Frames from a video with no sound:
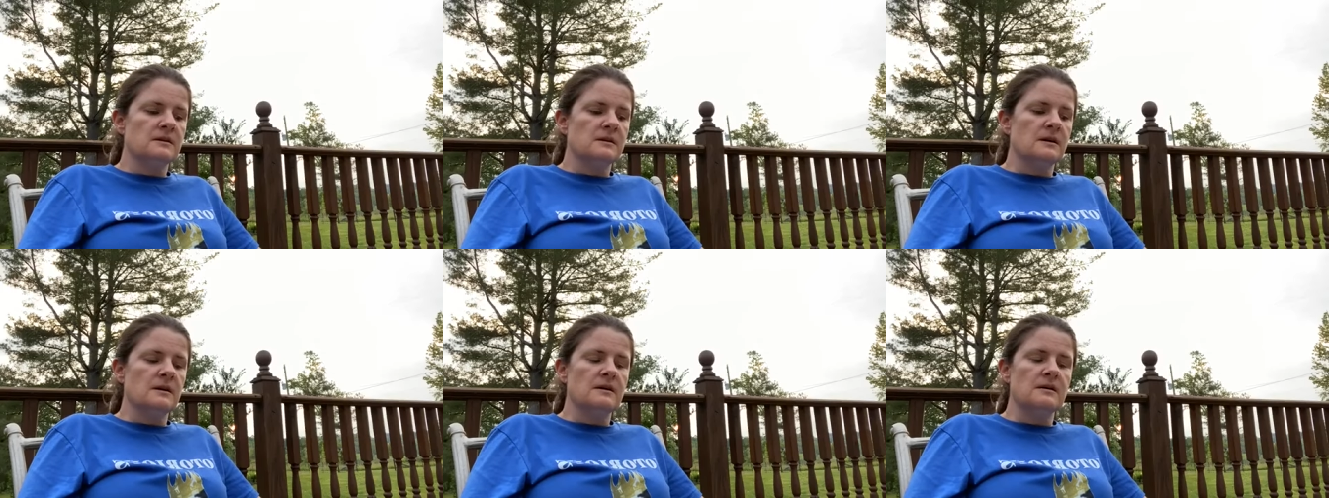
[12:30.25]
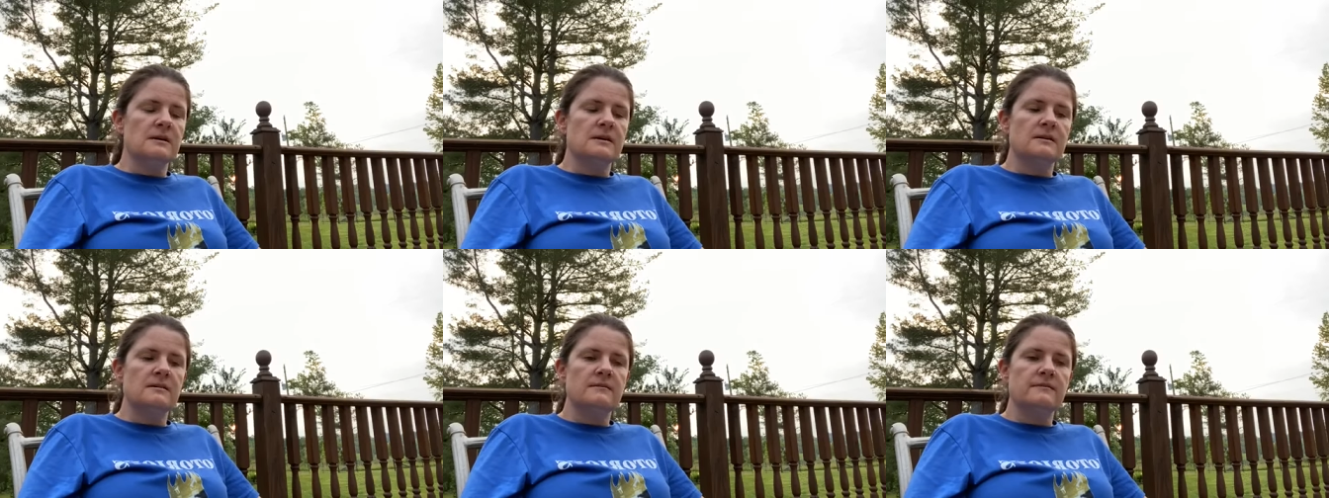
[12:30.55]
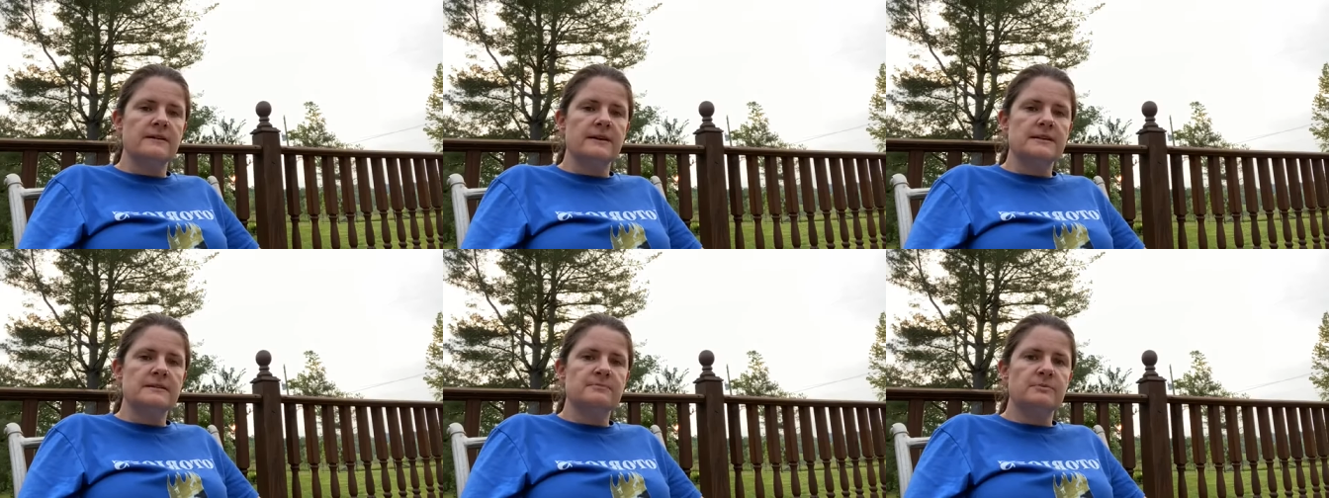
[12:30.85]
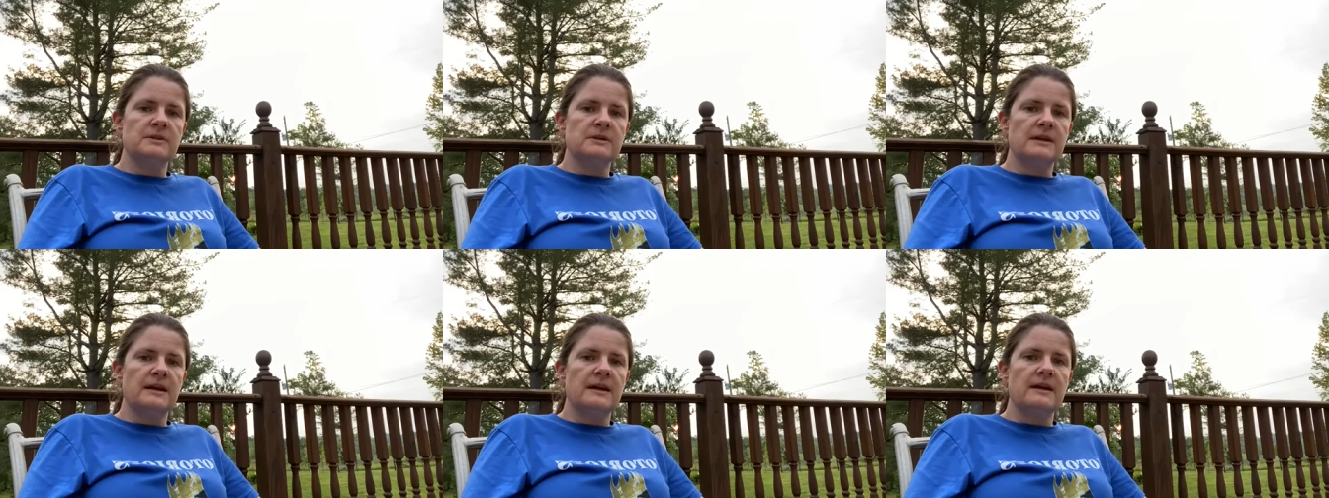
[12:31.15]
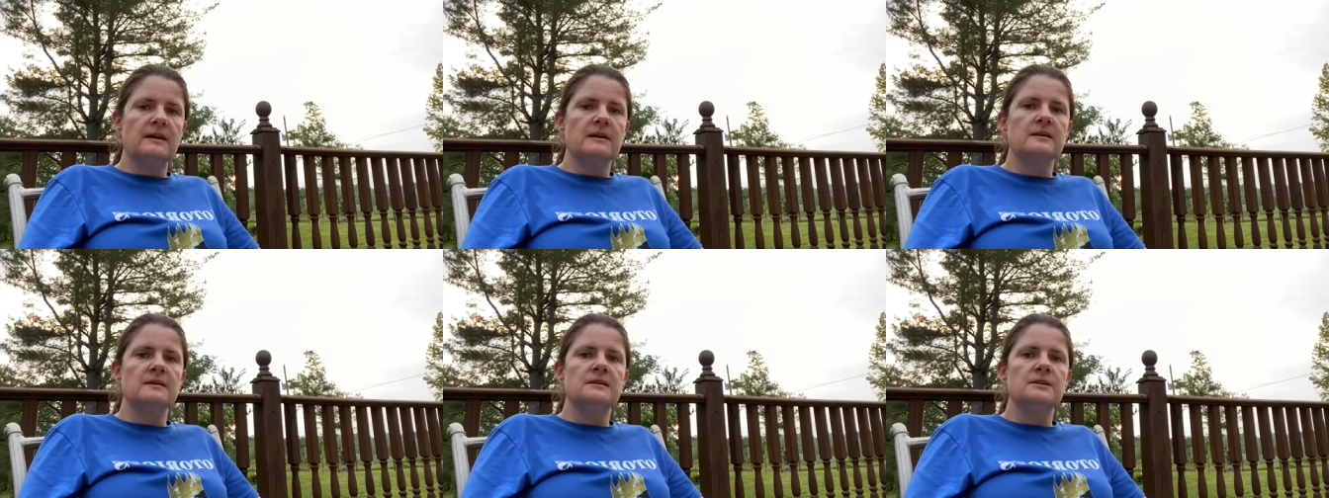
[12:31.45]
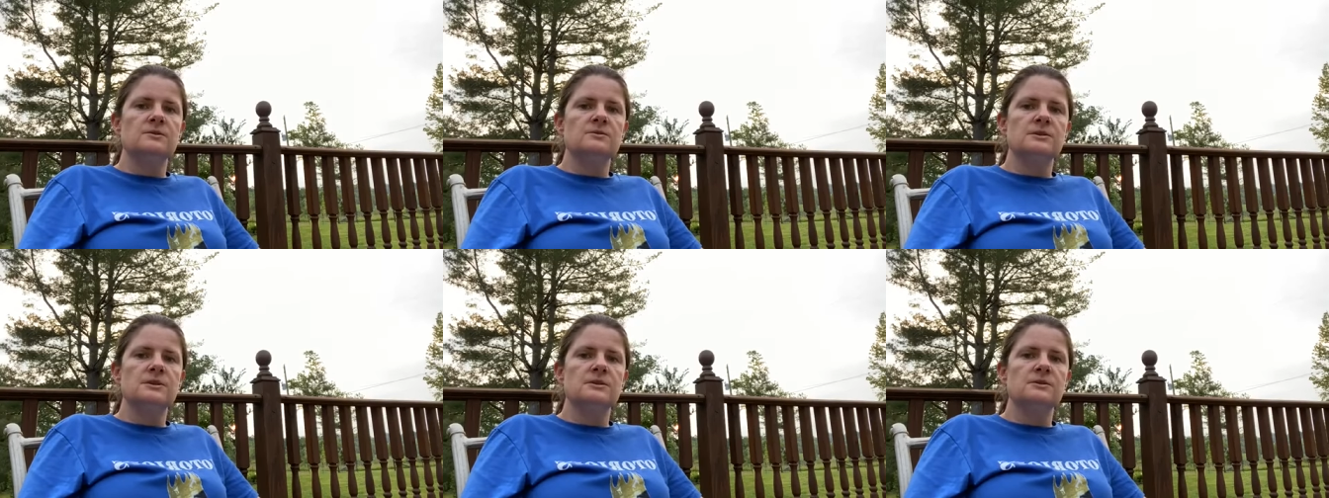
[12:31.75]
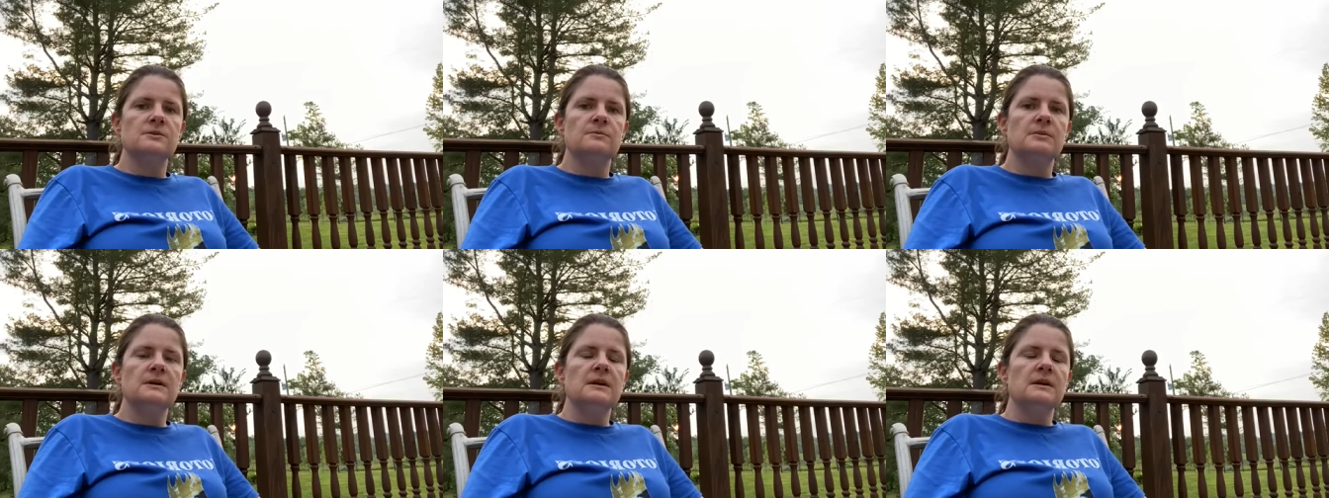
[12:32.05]
on Facebook and
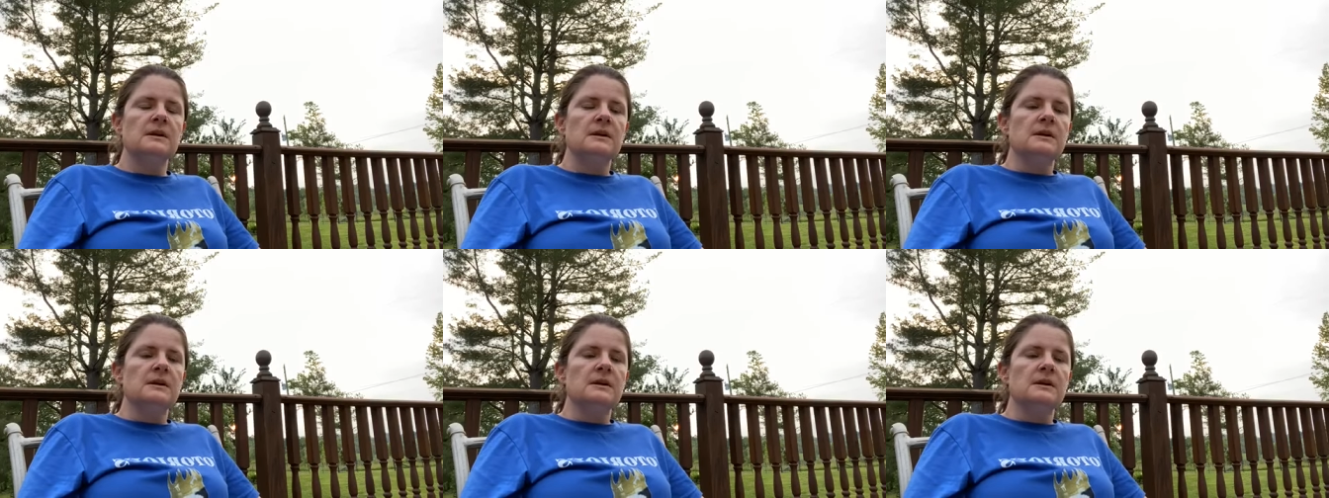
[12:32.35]
YouTube.